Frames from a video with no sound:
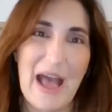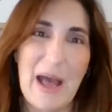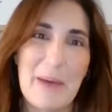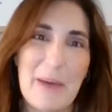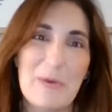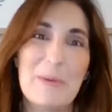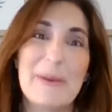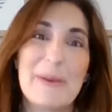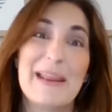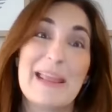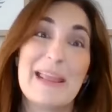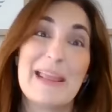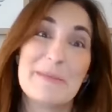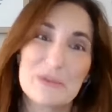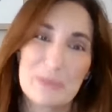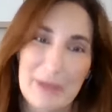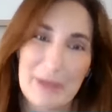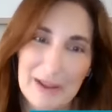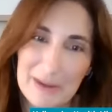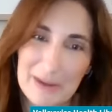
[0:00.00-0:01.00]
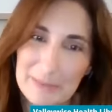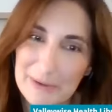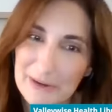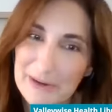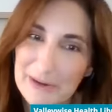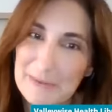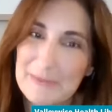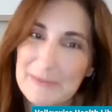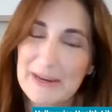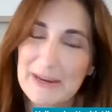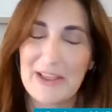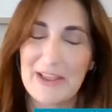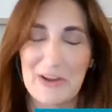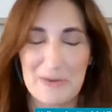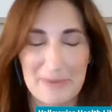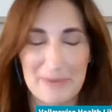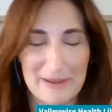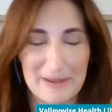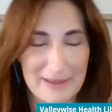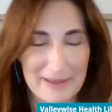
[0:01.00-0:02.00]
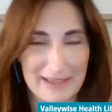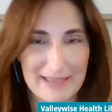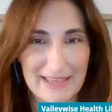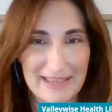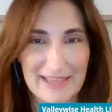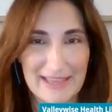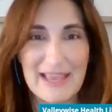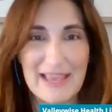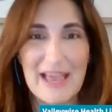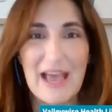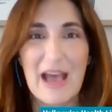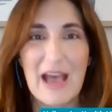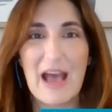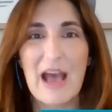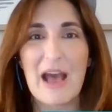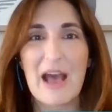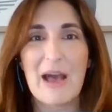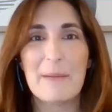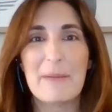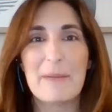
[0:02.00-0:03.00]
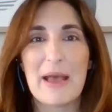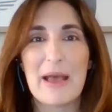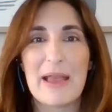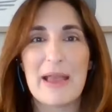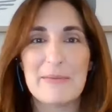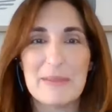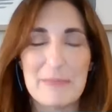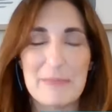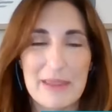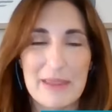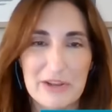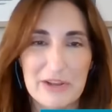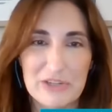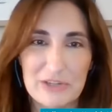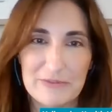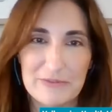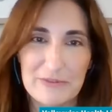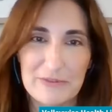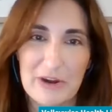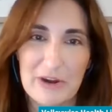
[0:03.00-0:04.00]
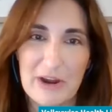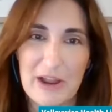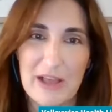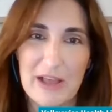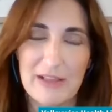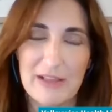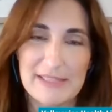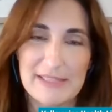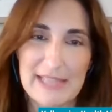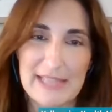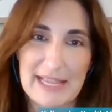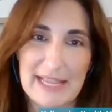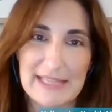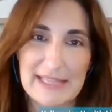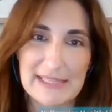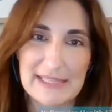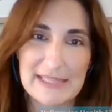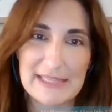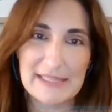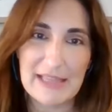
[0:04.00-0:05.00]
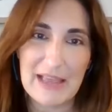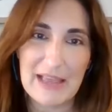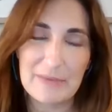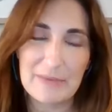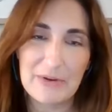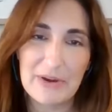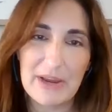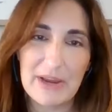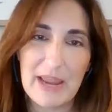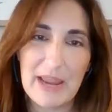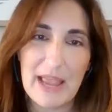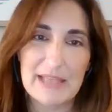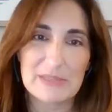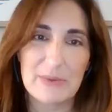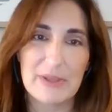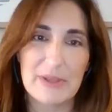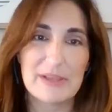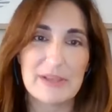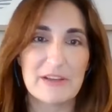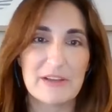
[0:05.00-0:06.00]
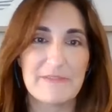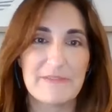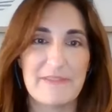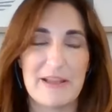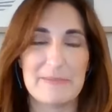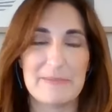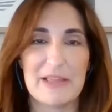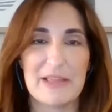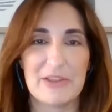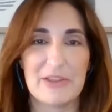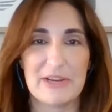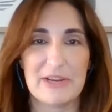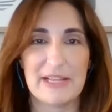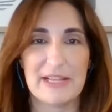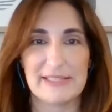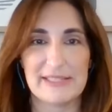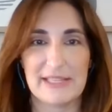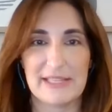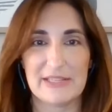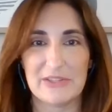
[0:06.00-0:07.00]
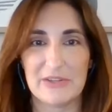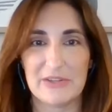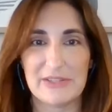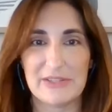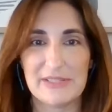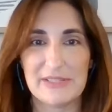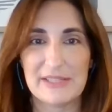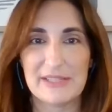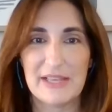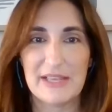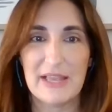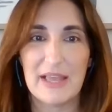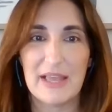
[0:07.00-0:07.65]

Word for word: Well, my name is Rebecca Burr, but I go by Becky. I am the manager for our Health Sciences Library as well as our Family Learning Centers.